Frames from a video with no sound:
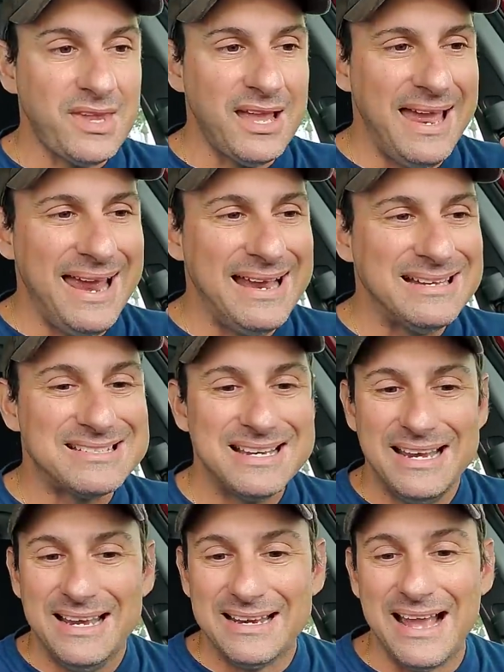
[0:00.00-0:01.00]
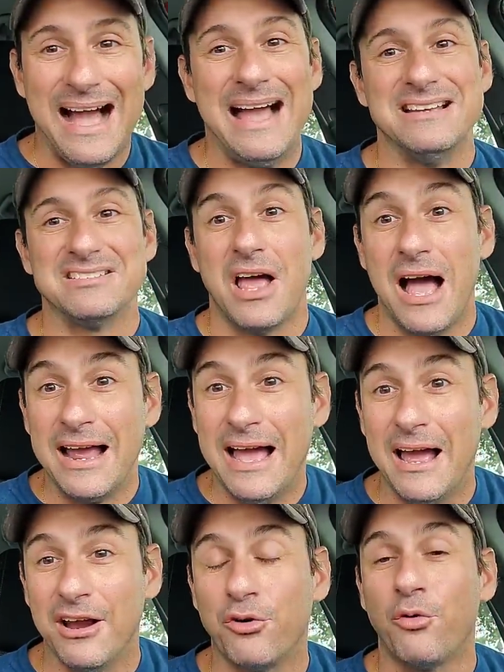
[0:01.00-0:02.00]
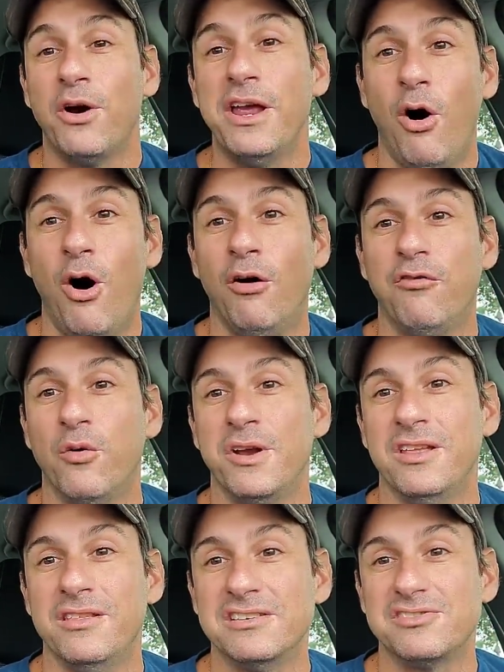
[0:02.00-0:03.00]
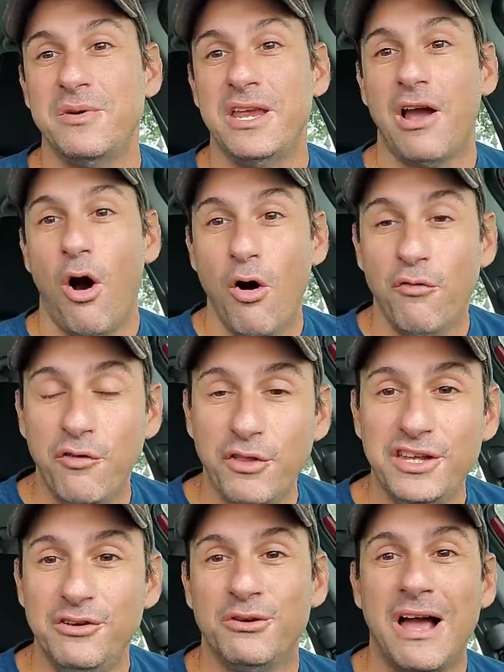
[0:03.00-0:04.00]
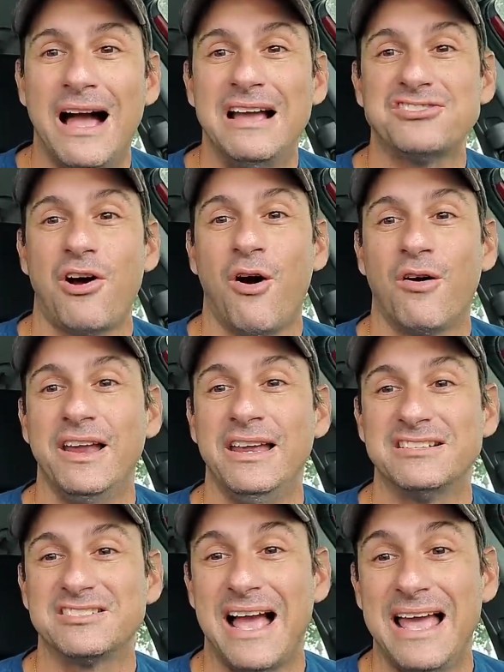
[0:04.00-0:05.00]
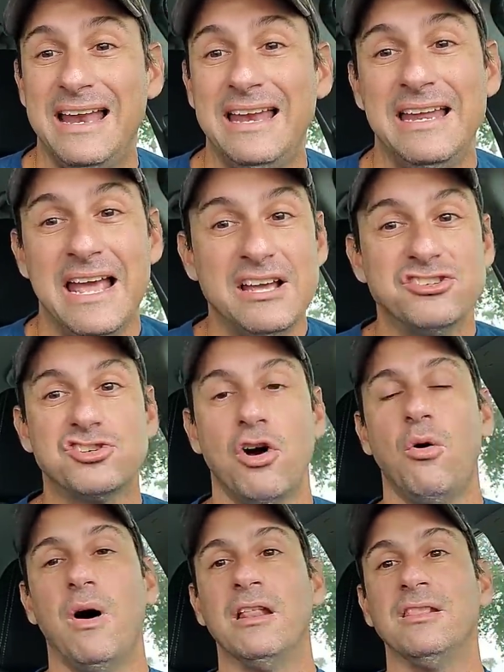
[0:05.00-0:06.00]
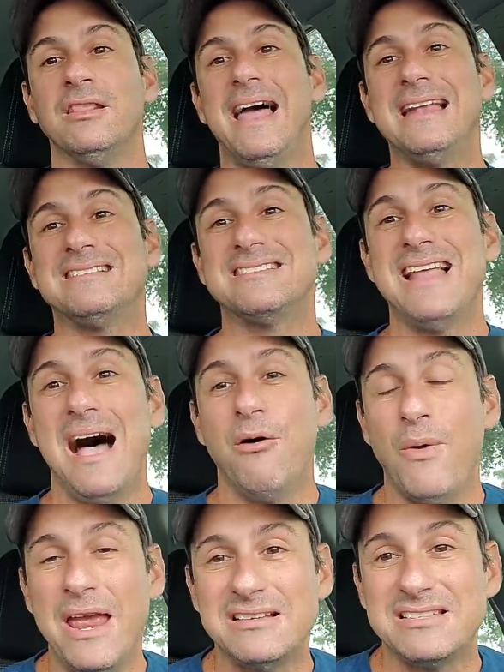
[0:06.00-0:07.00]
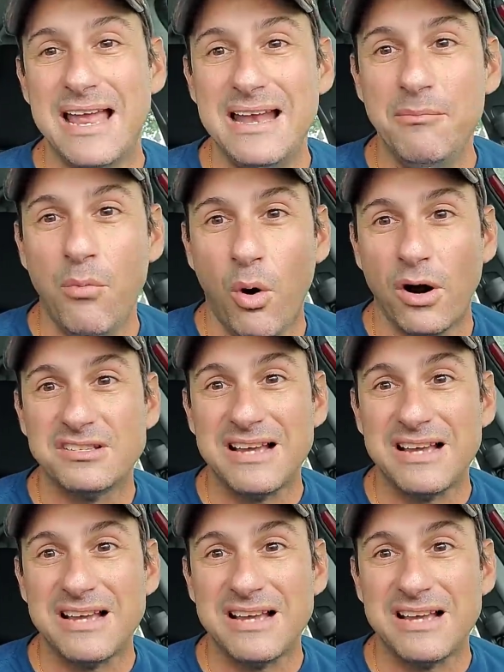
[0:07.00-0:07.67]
And guys, I got a great haul for you this week. Hopefully you guys are excited. So let's not waste any more